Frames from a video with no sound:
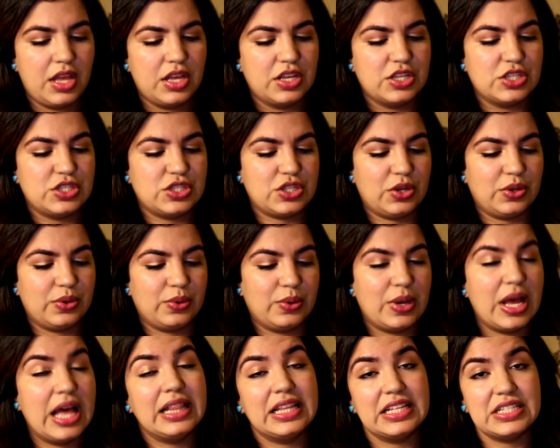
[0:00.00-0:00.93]
So
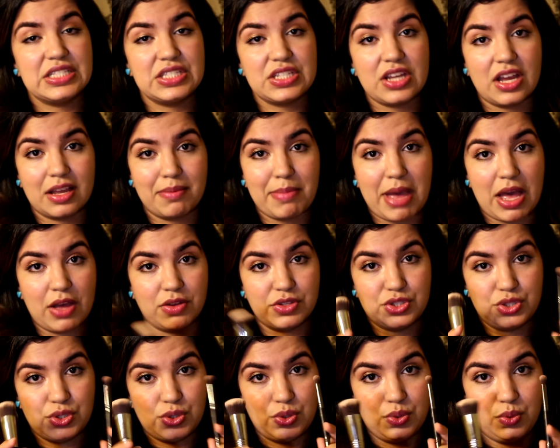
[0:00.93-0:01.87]
let's talk
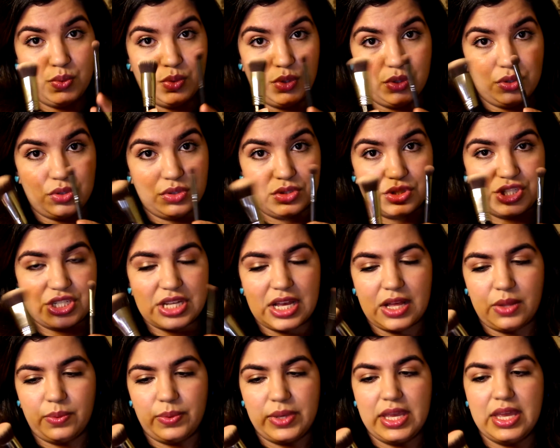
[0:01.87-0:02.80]
about tools,
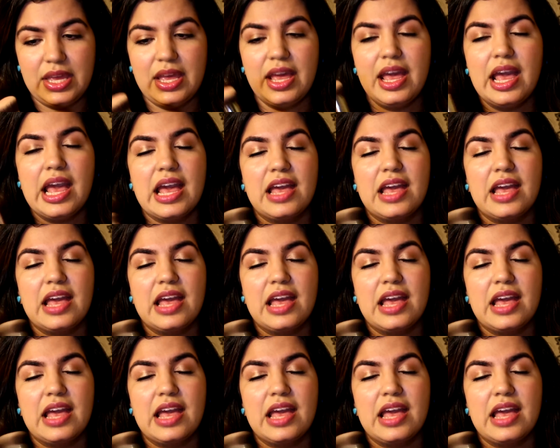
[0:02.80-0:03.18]
shall we?